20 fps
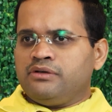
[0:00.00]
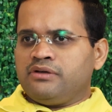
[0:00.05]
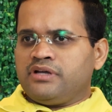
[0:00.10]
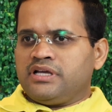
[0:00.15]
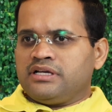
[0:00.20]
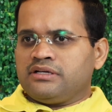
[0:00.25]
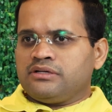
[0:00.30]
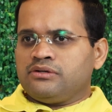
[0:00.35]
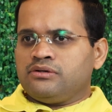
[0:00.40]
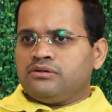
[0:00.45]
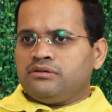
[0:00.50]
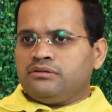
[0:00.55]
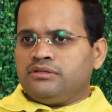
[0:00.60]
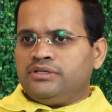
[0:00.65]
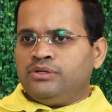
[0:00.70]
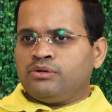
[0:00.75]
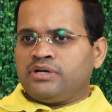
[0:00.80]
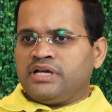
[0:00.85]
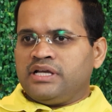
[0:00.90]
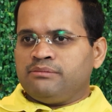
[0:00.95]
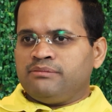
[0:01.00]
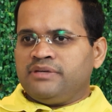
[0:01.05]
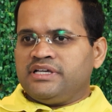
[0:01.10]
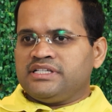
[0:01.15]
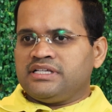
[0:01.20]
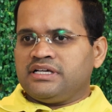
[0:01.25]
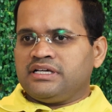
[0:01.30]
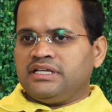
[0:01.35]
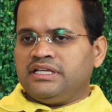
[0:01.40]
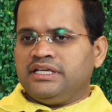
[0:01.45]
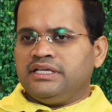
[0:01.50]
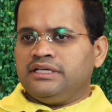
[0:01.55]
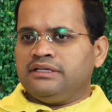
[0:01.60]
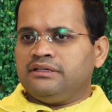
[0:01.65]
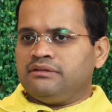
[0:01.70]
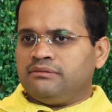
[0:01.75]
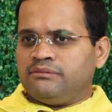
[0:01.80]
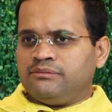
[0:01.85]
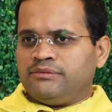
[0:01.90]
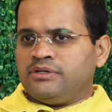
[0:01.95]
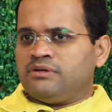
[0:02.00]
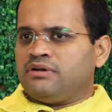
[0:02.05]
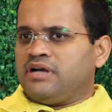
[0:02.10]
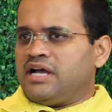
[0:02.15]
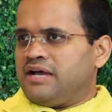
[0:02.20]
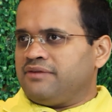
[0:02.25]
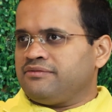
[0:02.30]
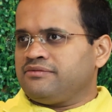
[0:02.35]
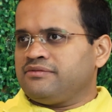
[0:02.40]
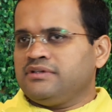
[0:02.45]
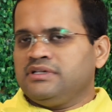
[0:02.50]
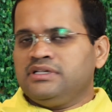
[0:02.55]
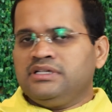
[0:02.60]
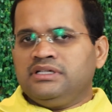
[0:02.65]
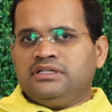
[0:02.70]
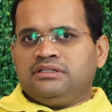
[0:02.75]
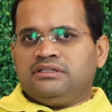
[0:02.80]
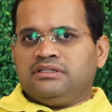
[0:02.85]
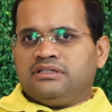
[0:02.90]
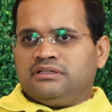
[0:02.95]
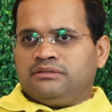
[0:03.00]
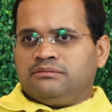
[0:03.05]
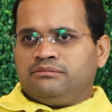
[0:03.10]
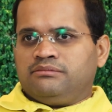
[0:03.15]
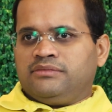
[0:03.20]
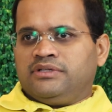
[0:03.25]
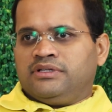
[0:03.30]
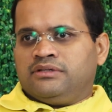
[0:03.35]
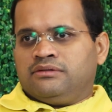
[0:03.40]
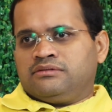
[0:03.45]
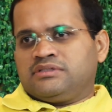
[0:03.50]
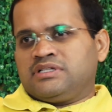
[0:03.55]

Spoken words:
You can basically, have, some